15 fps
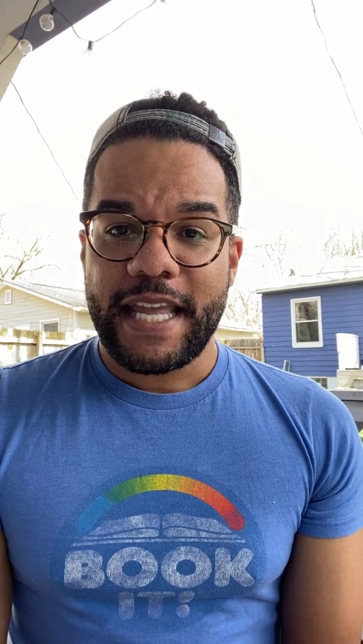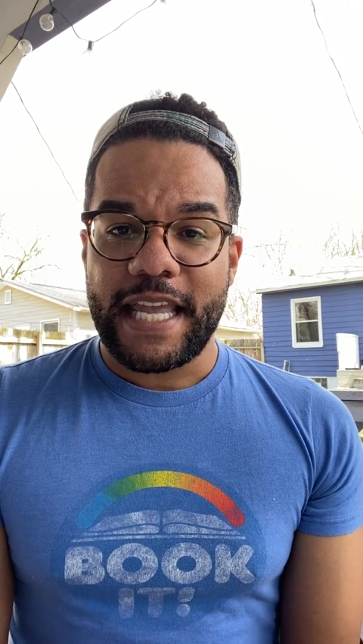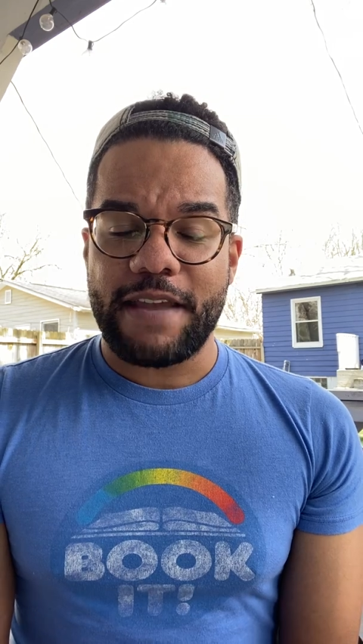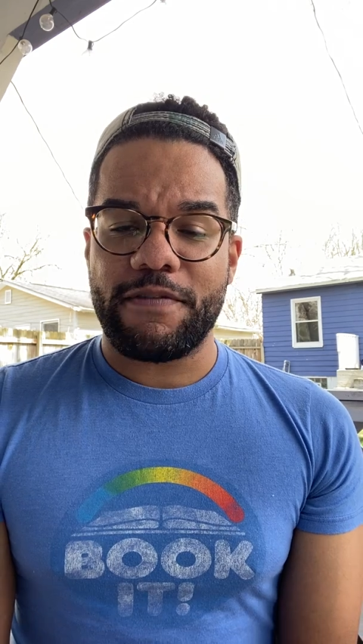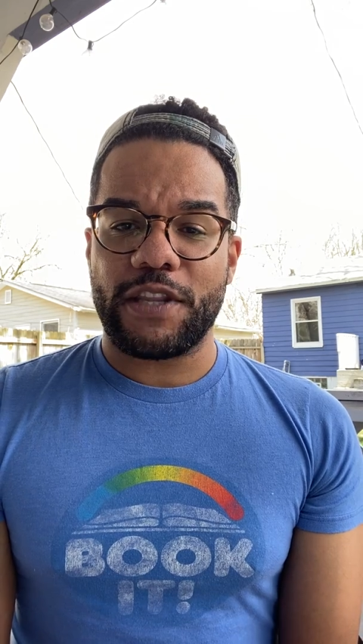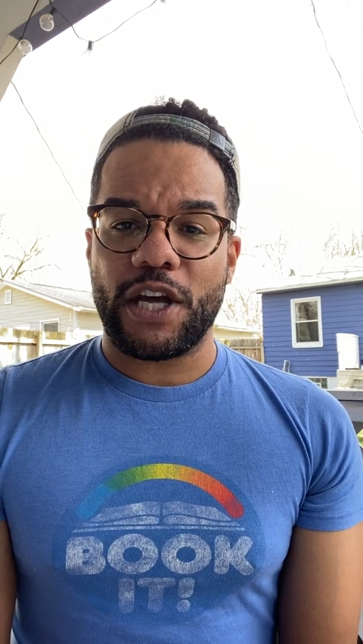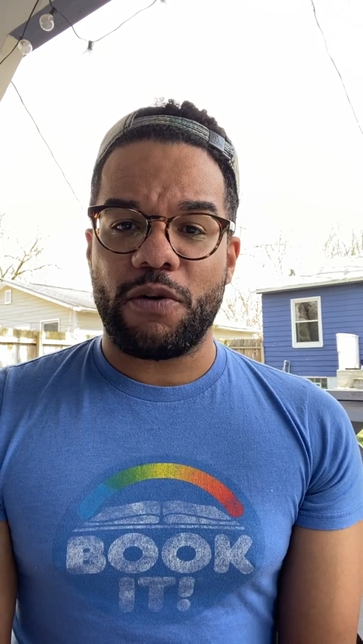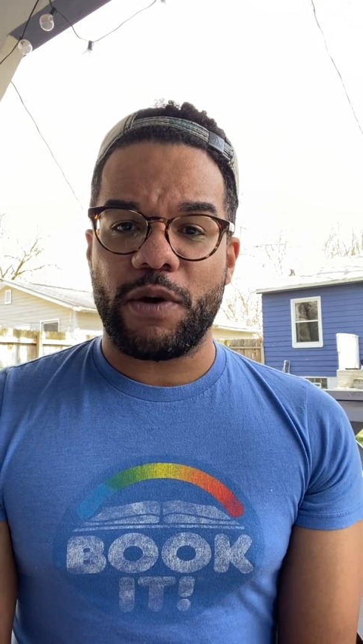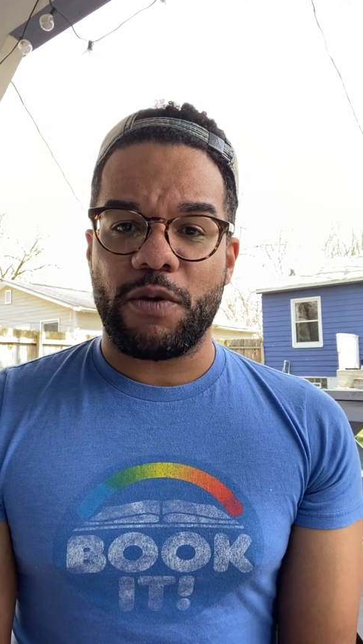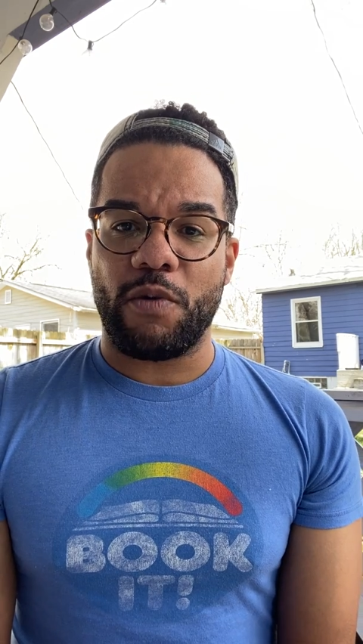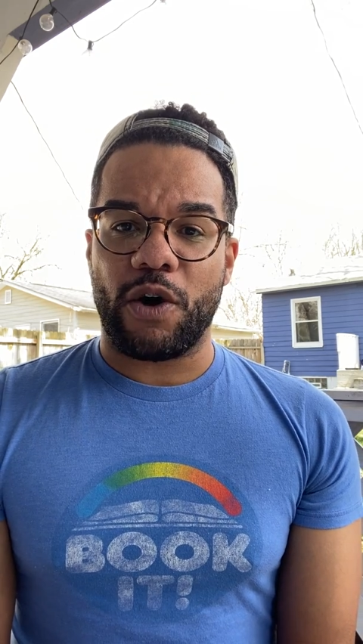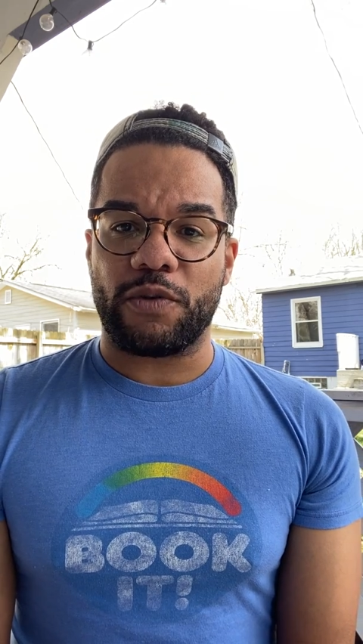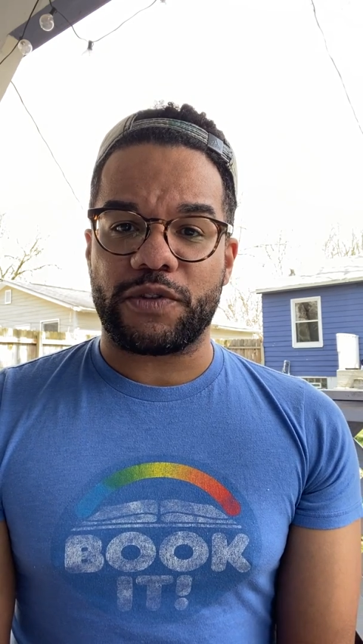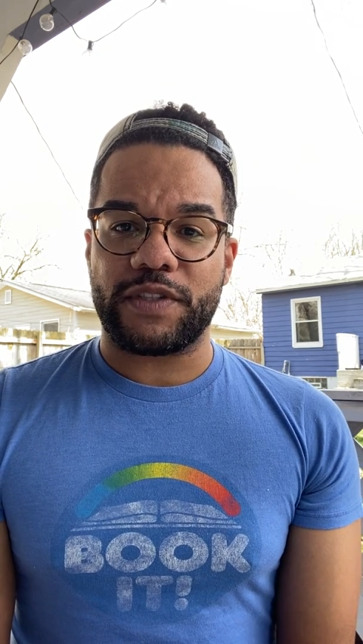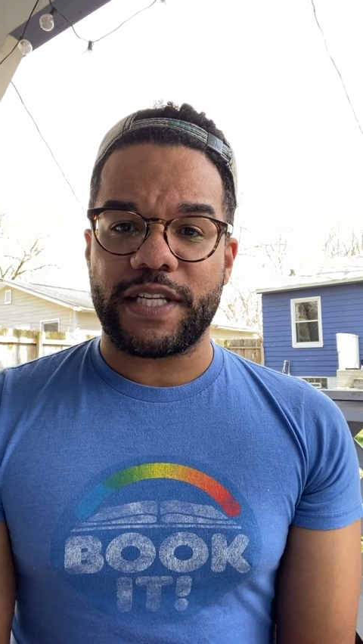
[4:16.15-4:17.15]
Even though we
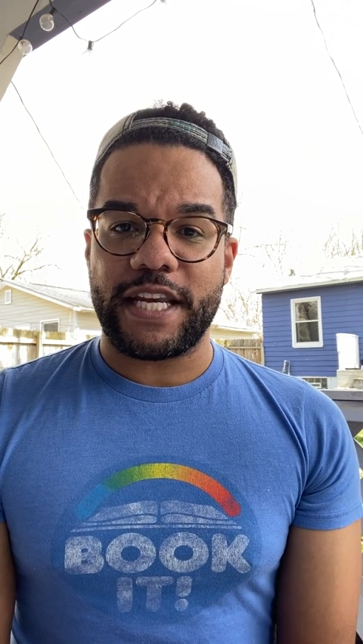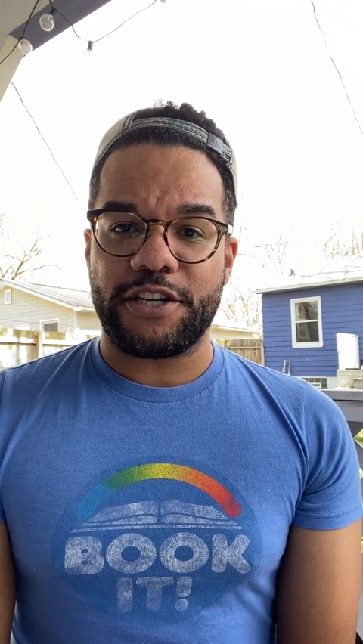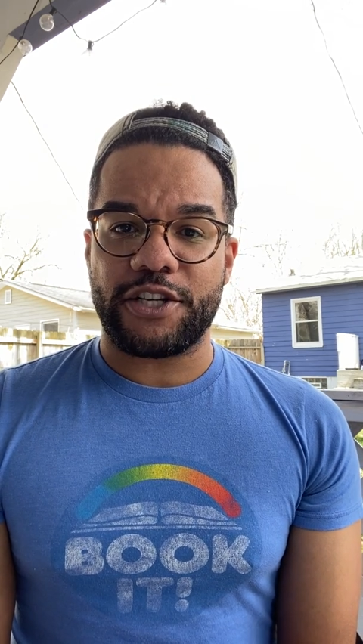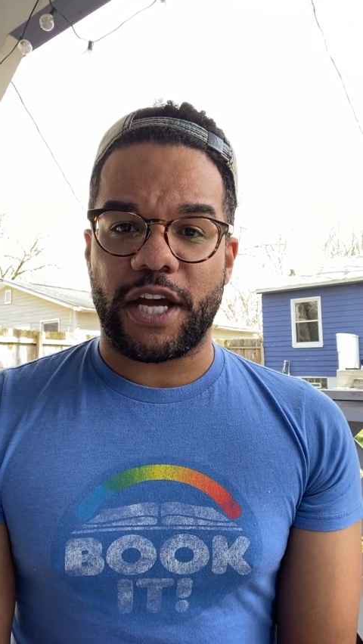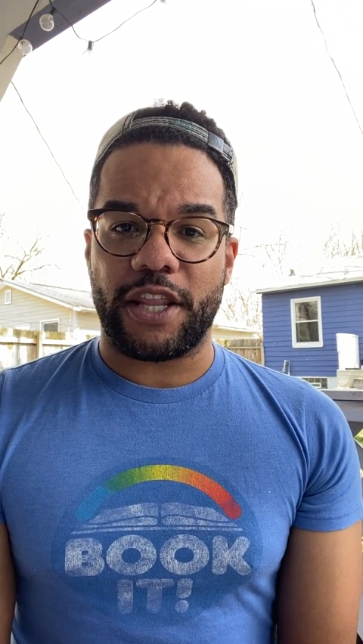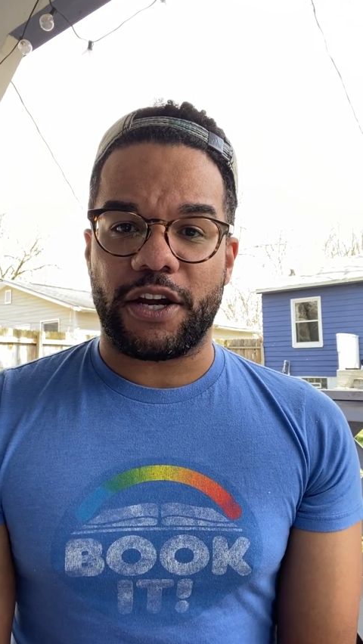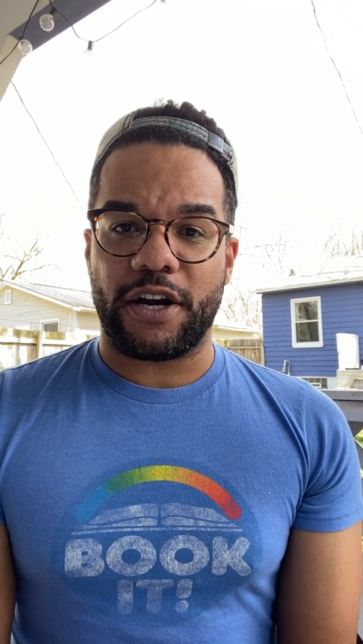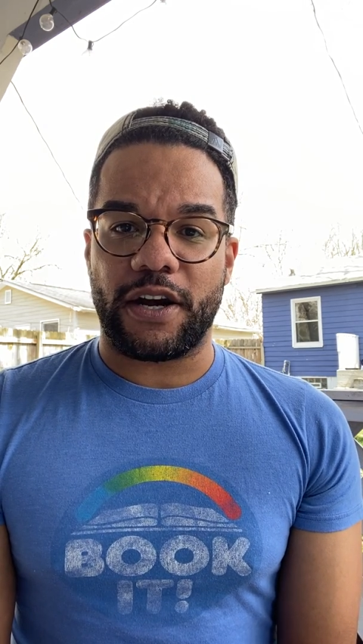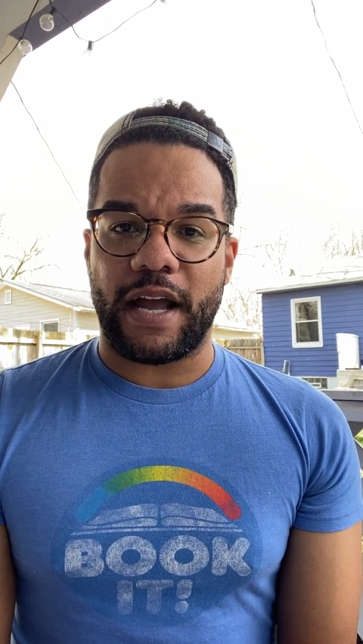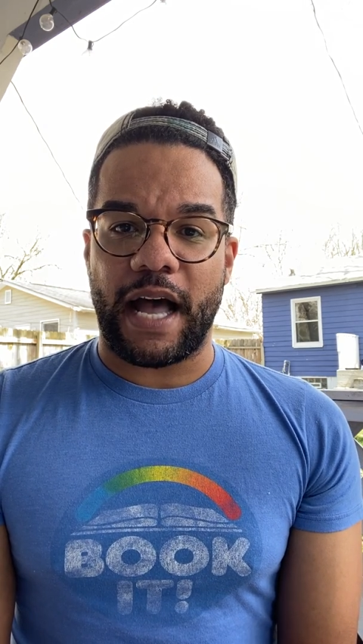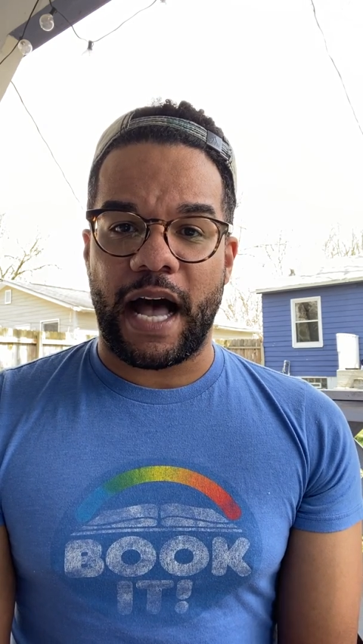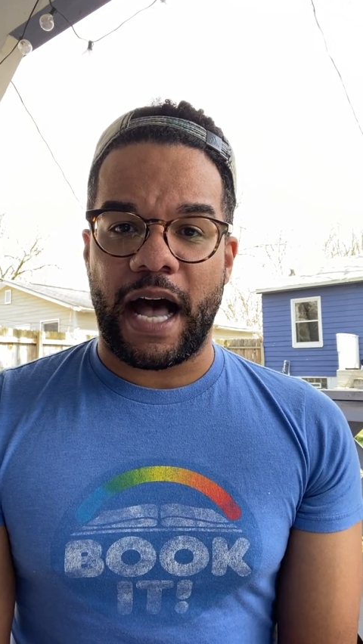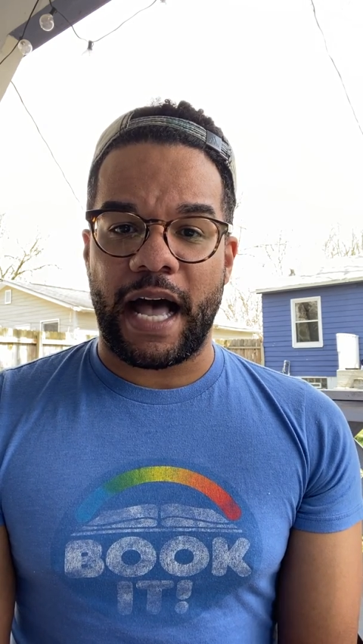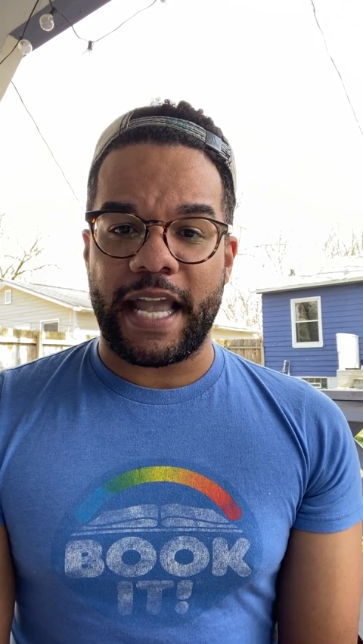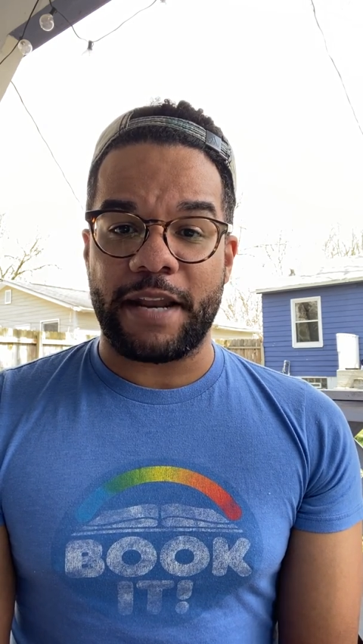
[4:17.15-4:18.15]
won't see each other
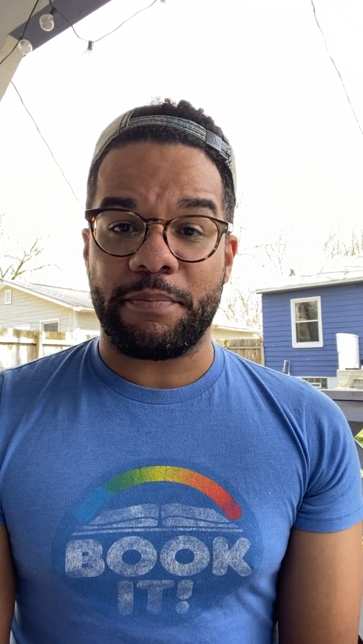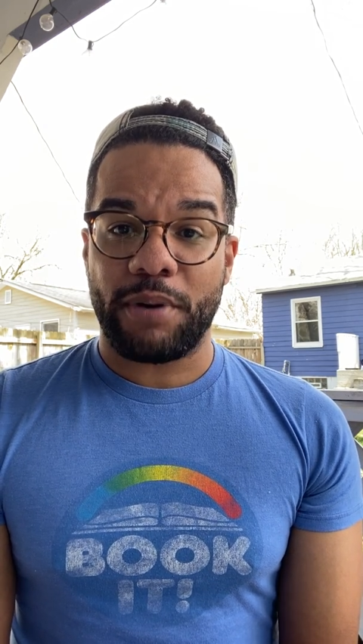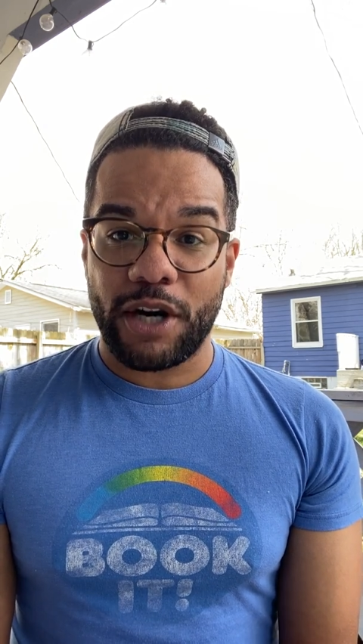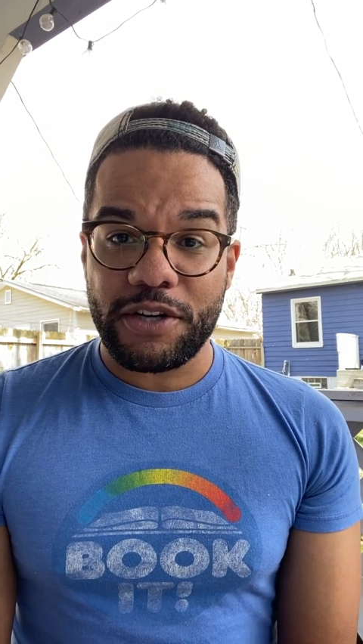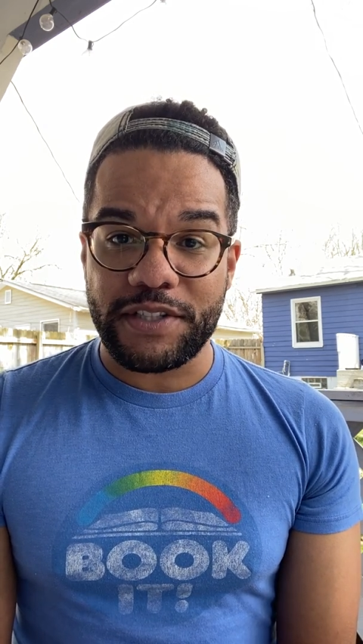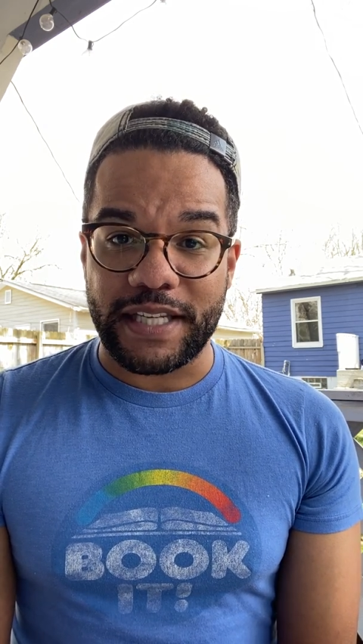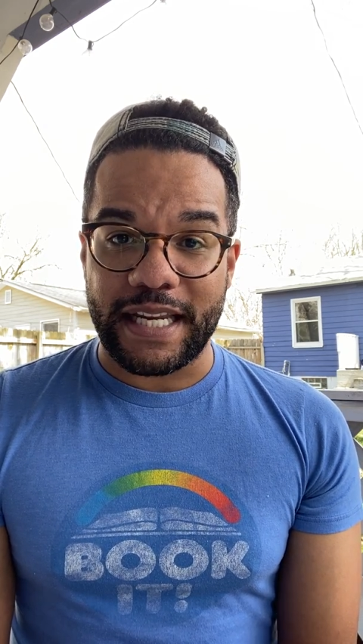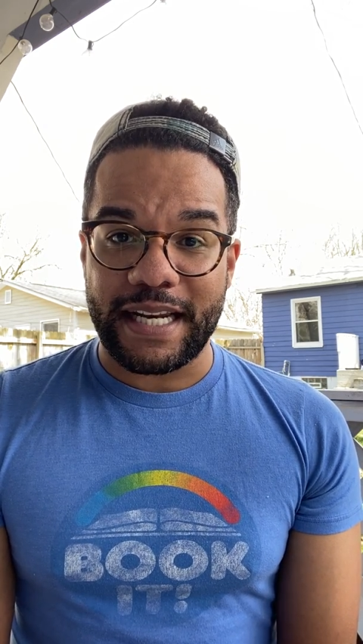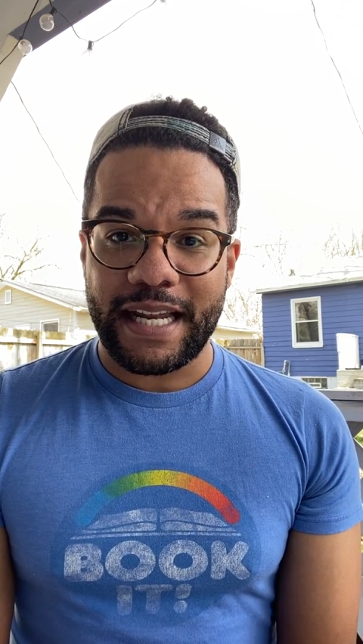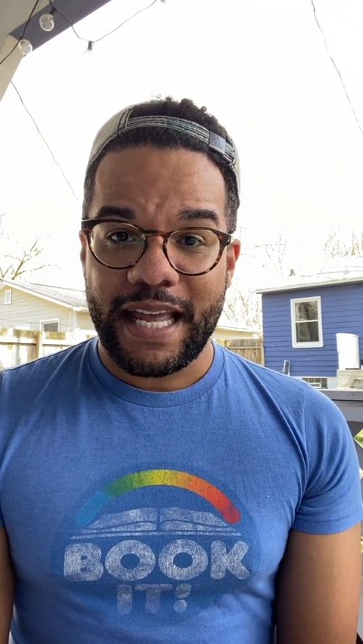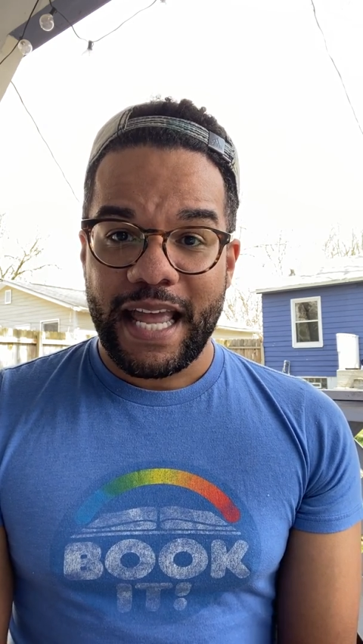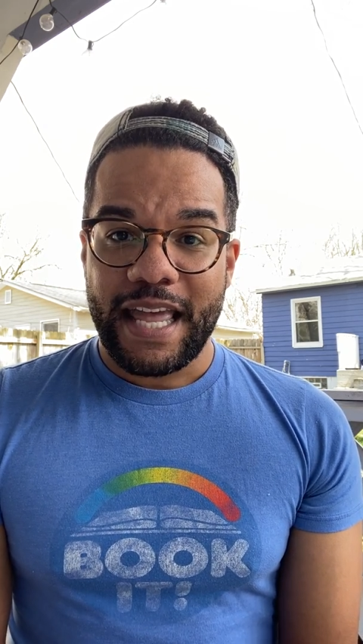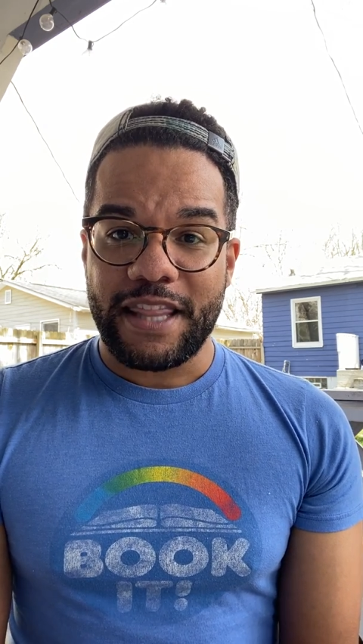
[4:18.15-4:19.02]
in person,